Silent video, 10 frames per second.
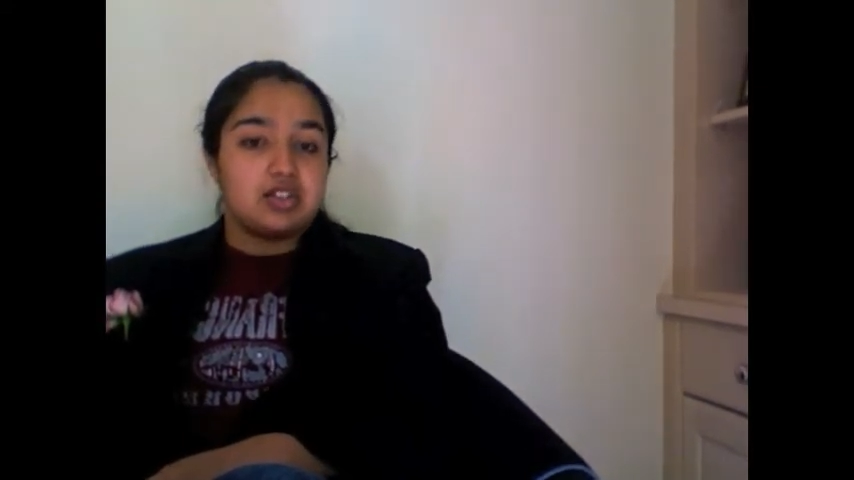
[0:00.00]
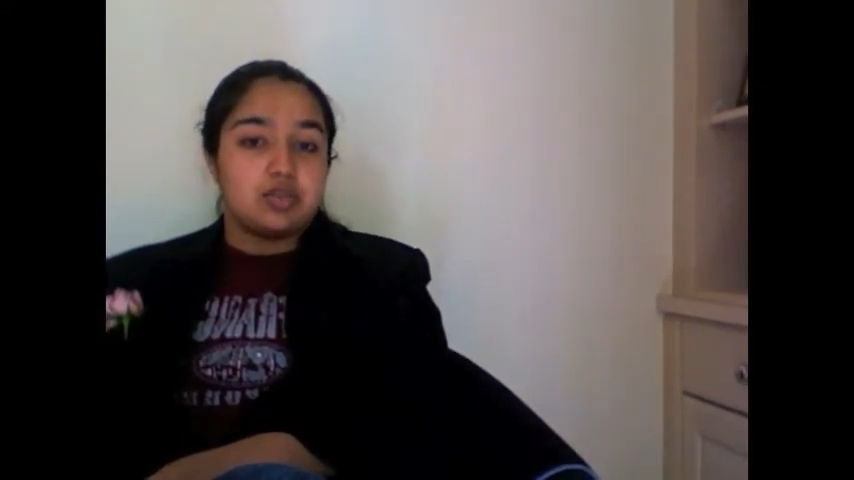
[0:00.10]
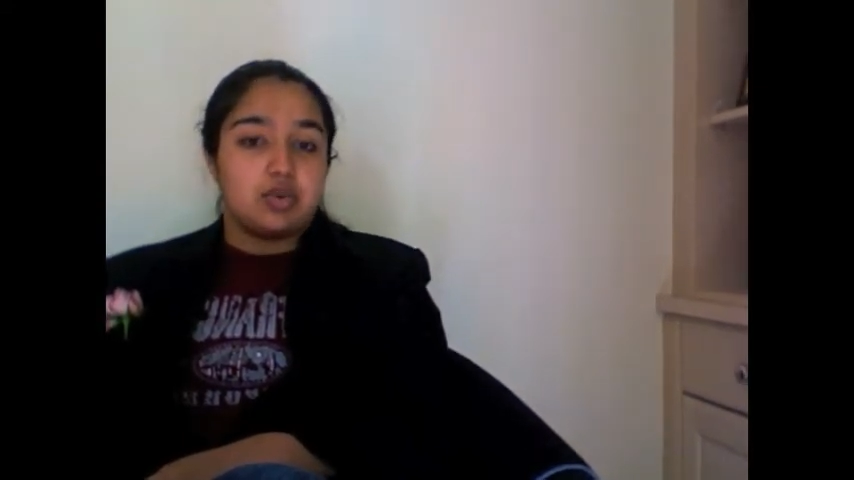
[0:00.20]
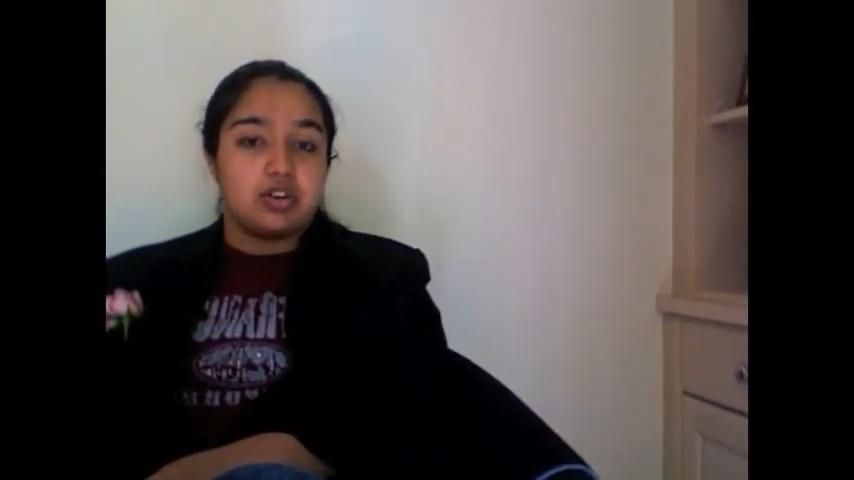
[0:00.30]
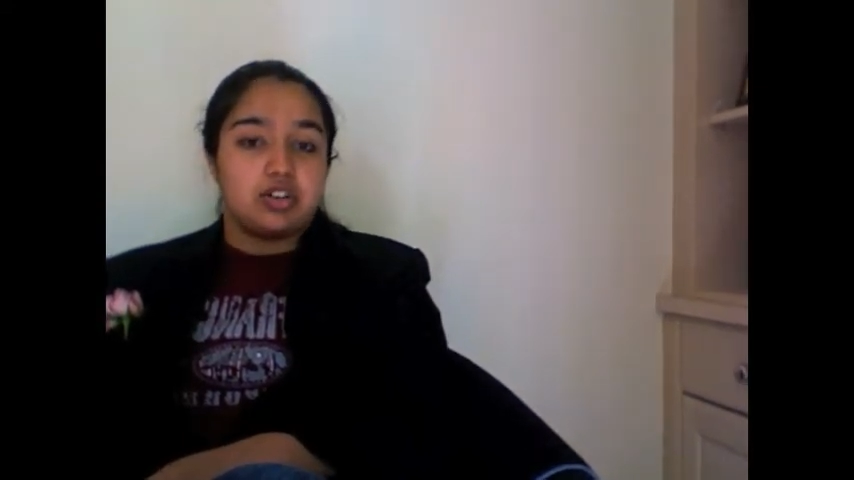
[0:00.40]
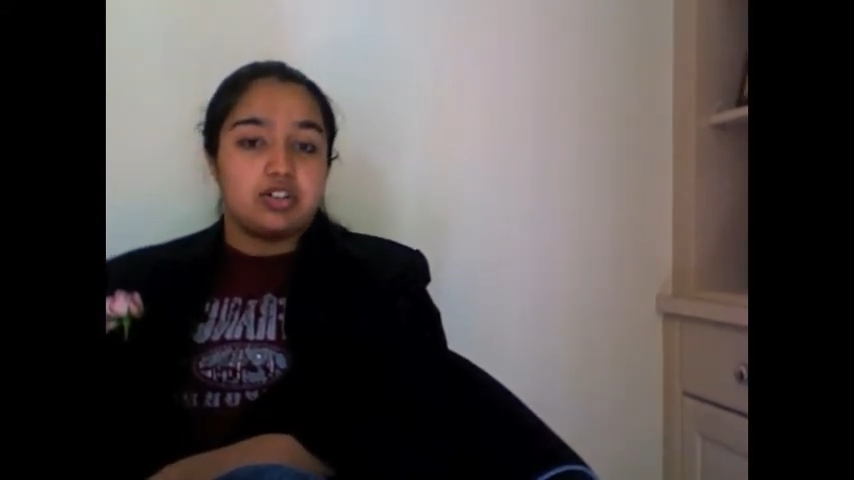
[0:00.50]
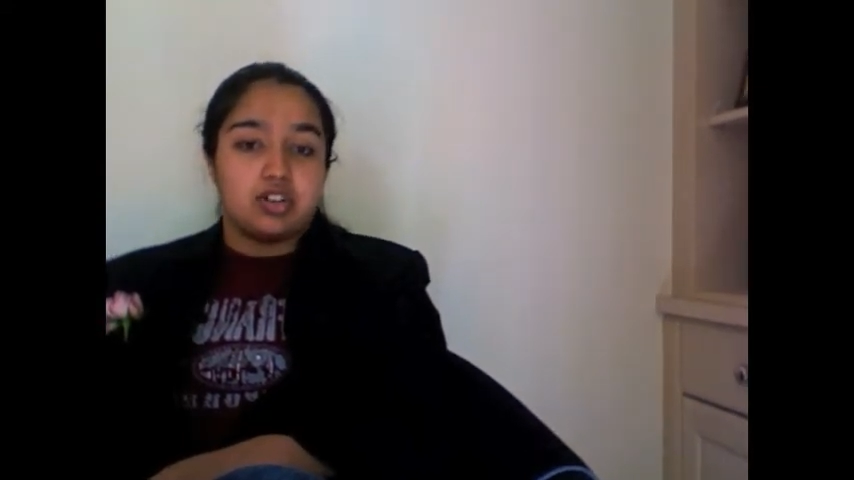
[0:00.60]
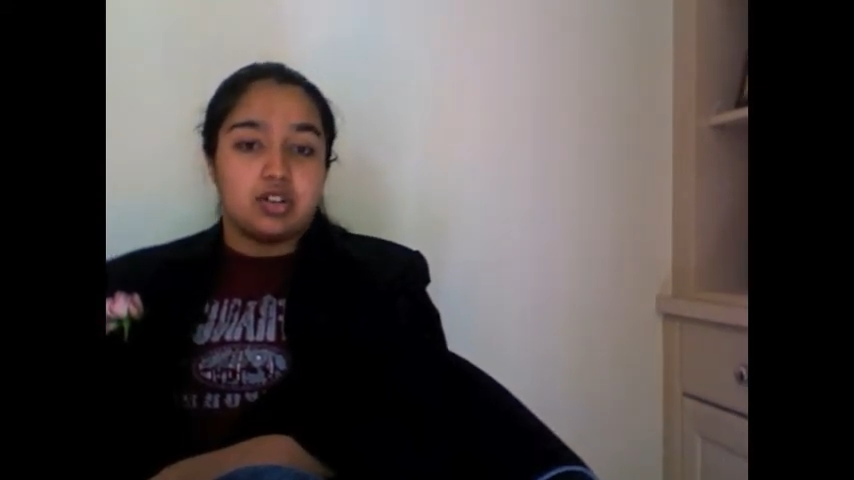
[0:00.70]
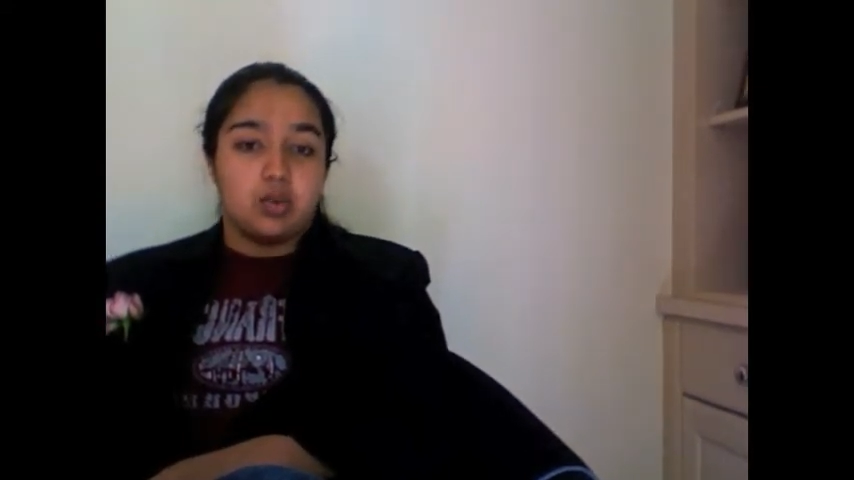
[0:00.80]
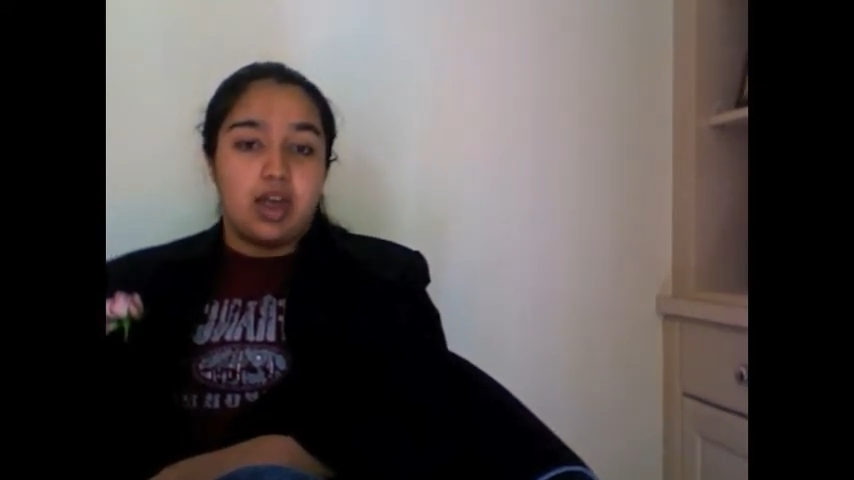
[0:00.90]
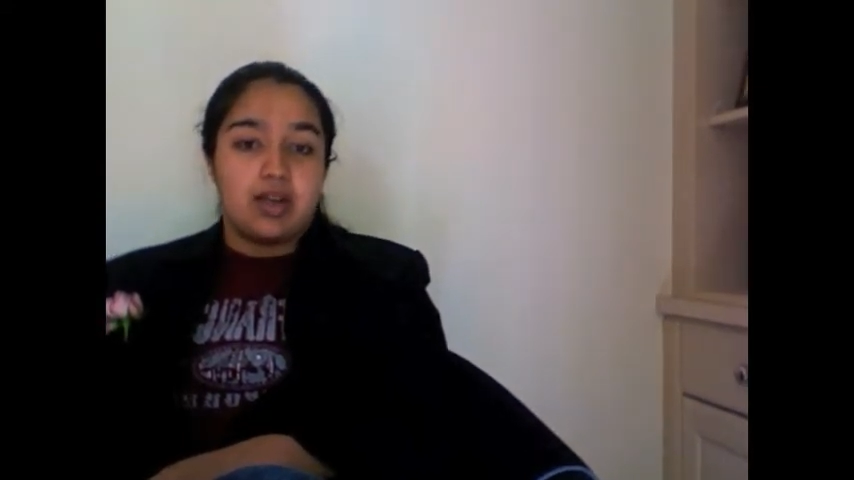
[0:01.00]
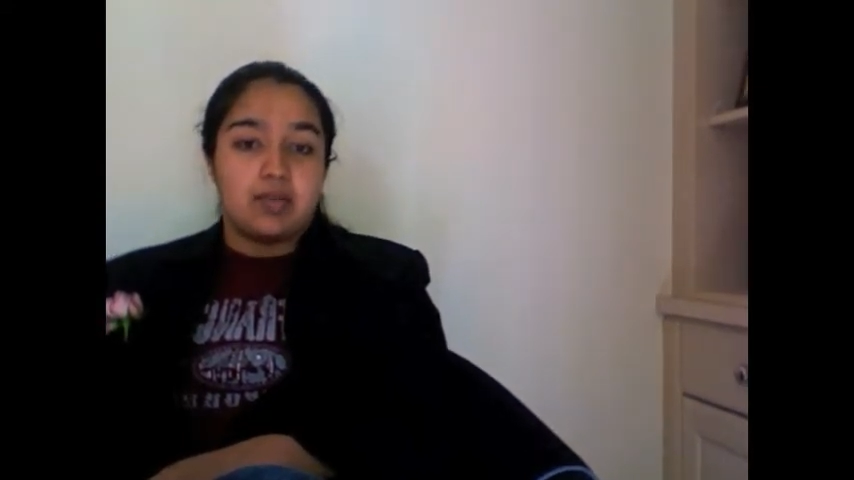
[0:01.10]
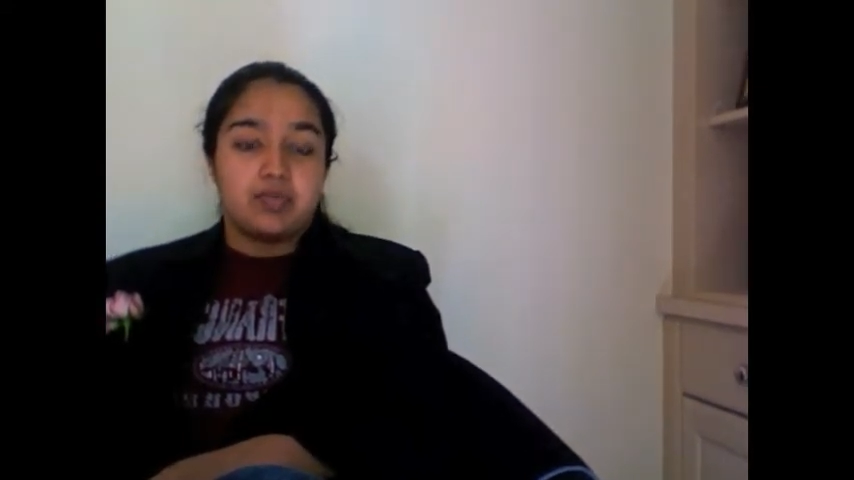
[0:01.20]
supporters stood in the way.